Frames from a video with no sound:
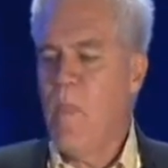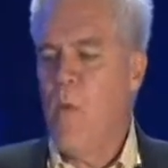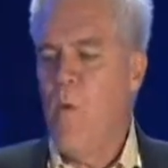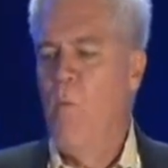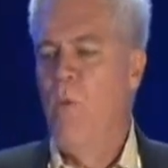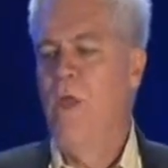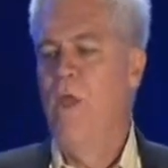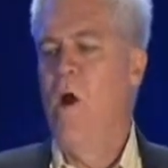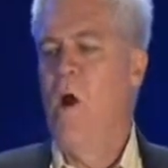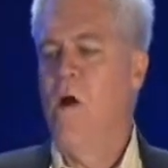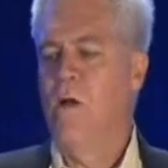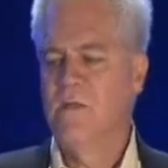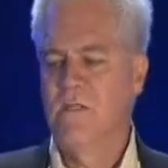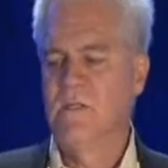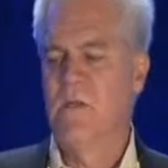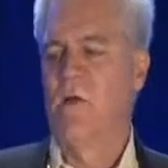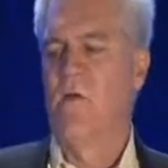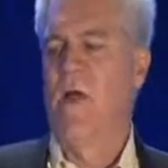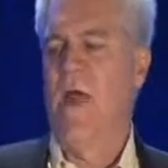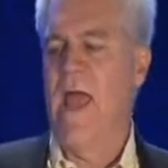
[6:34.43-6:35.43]
We
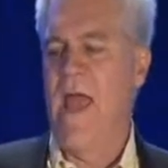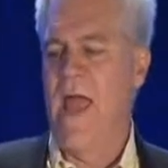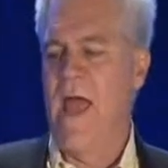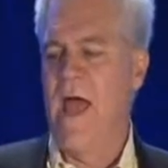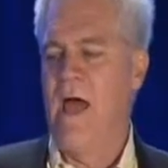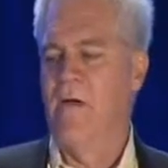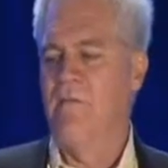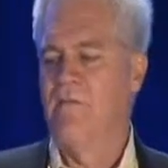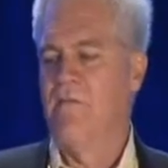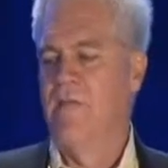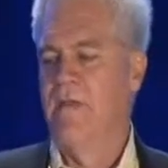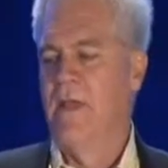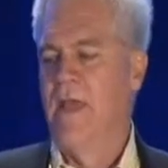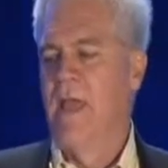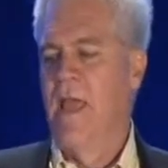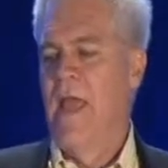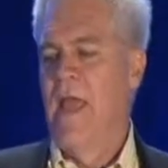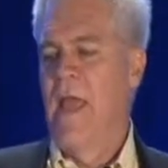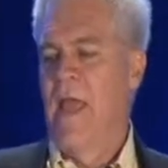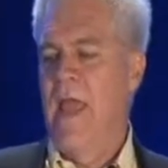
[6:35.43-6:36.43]
also have
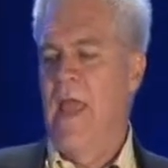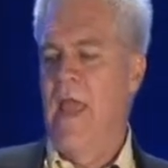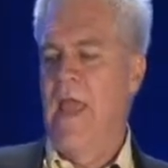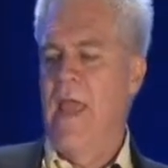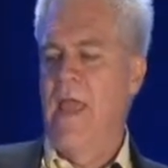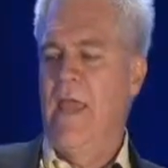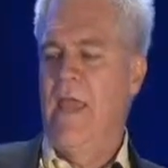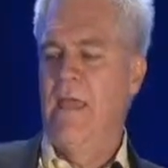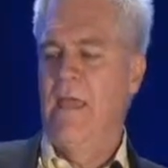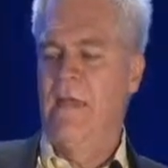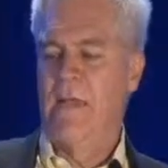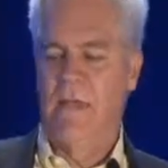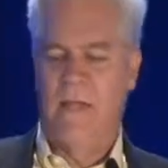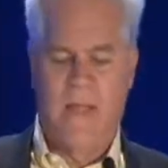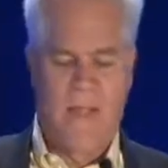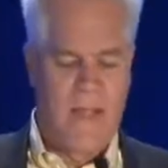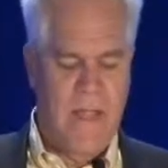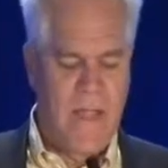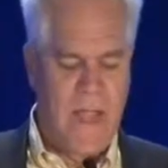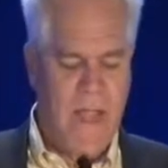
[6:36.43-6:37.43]
a
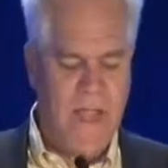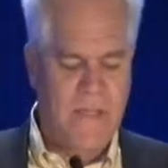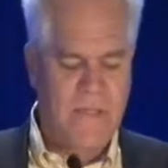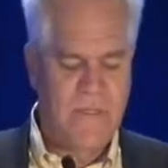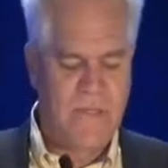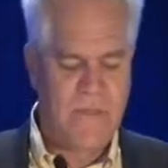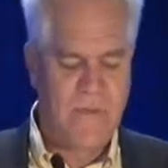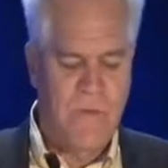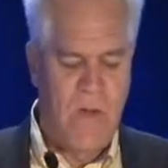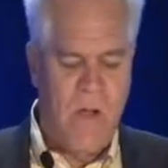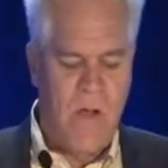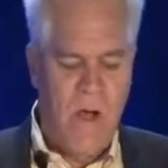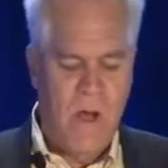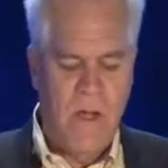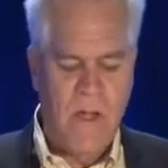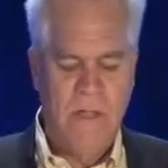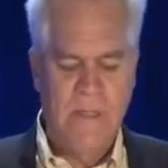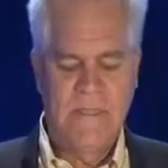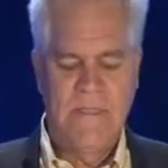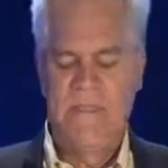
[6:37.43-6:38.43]

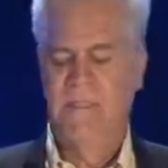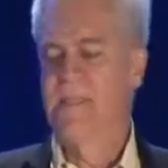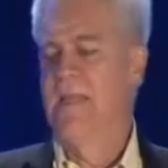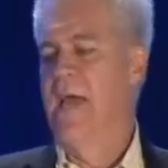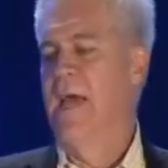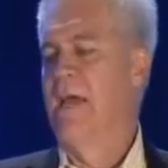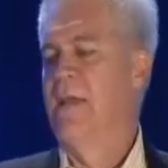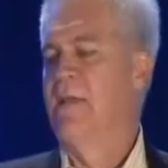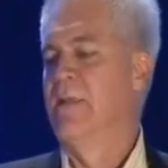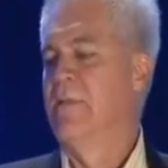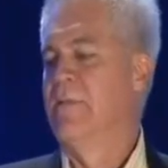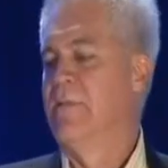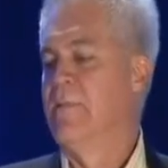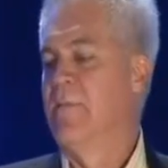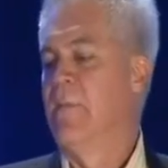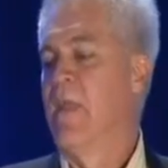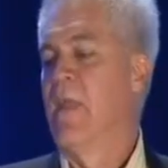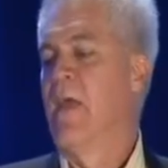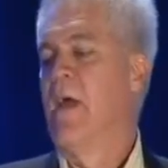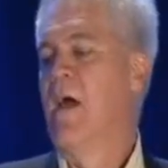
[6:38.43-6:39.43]
strong set
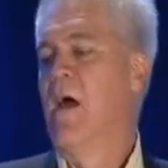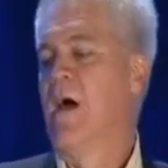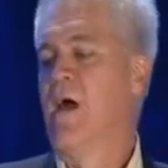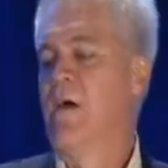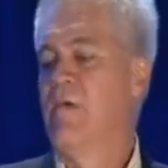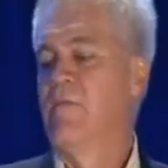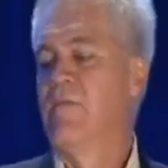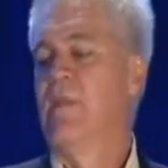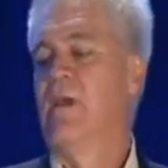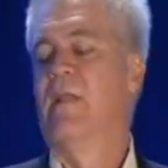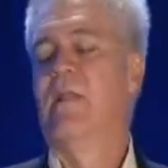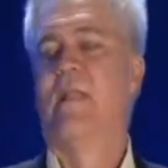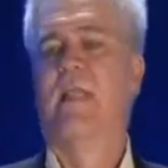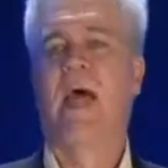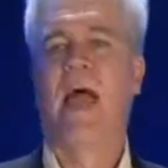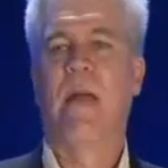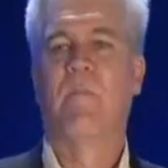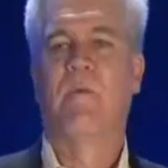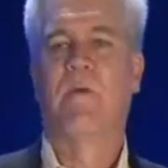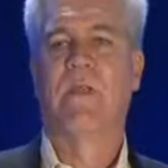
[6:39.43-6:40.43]
of
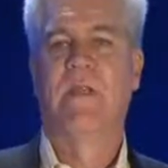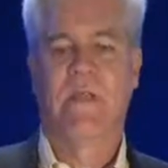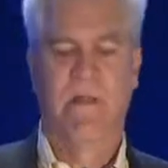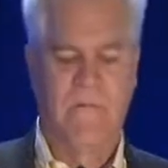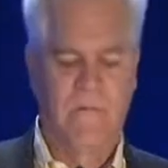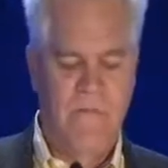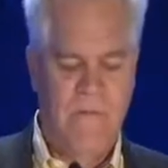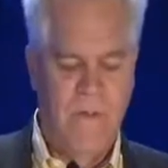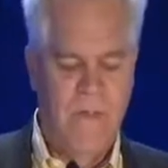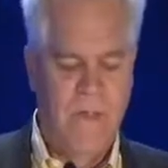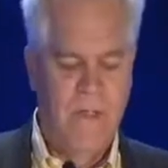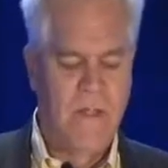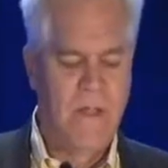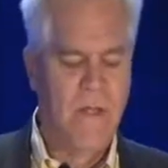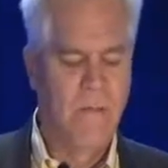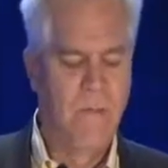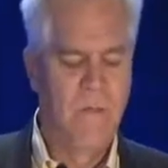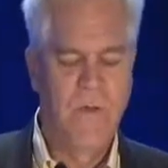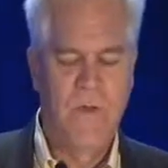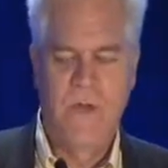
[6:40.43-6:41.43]
collaborative
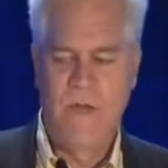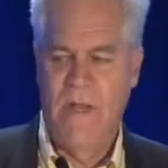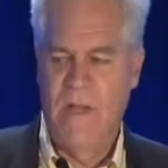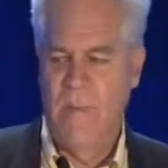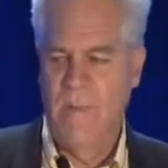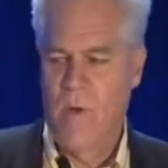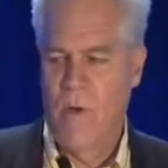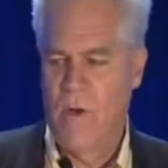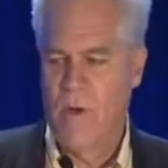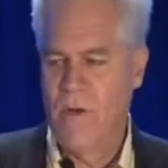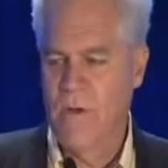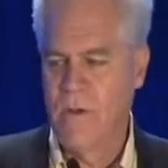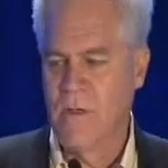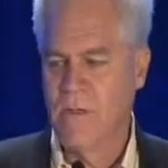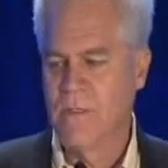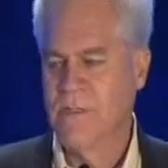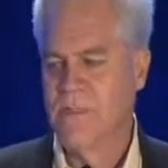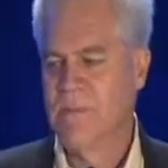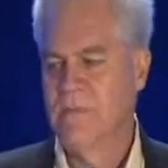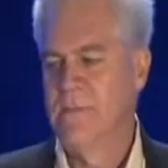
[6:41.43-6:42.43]
community
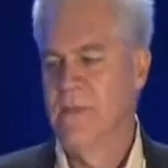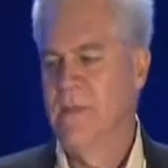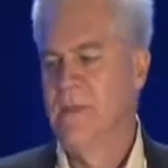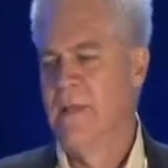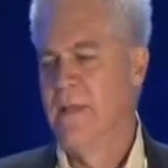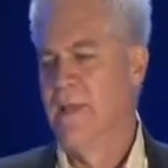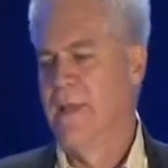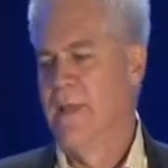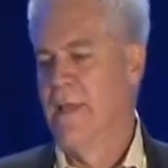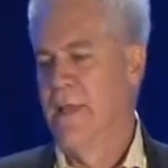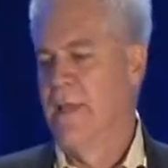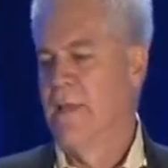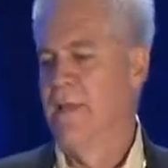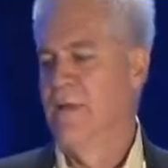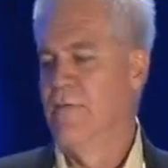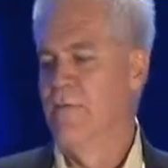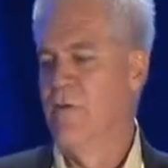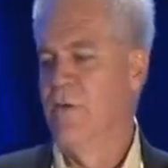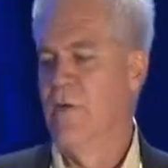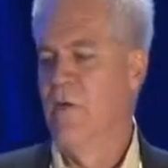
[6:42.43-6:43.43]
partners. And
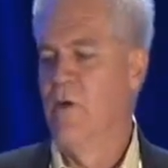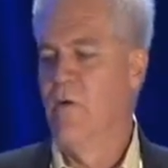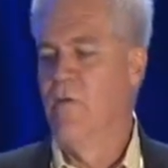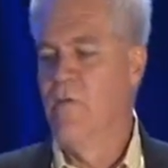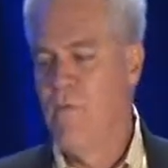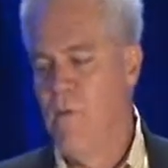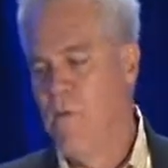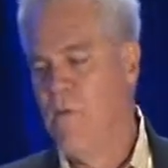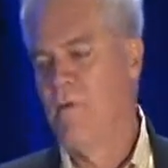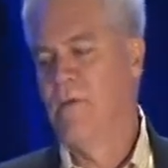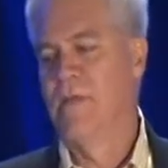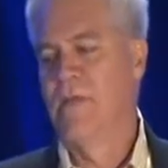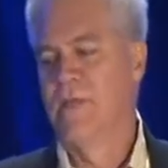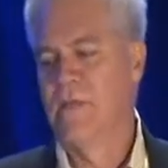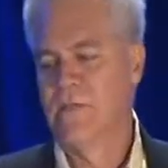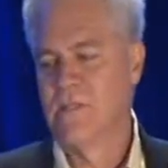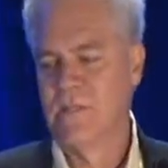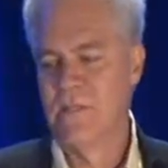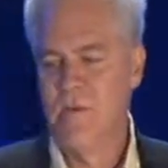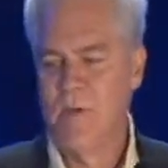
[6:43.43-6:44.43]
if we go forward,
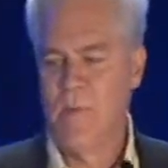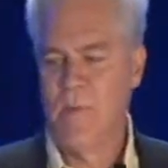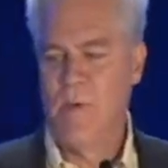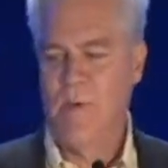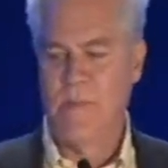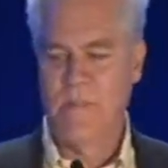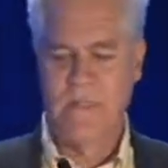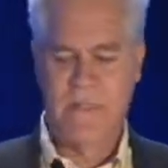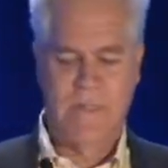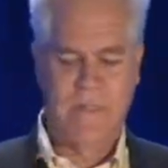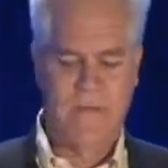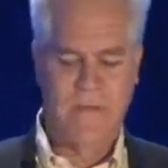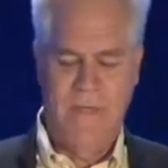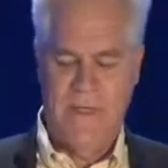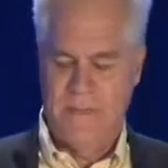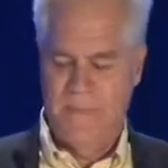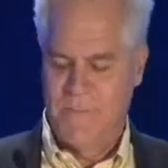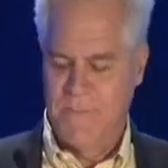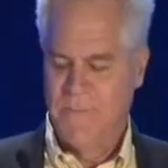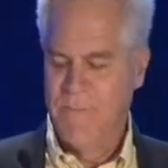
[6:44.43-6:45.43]
they'll show up on the
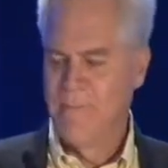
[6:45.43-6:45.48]
screen.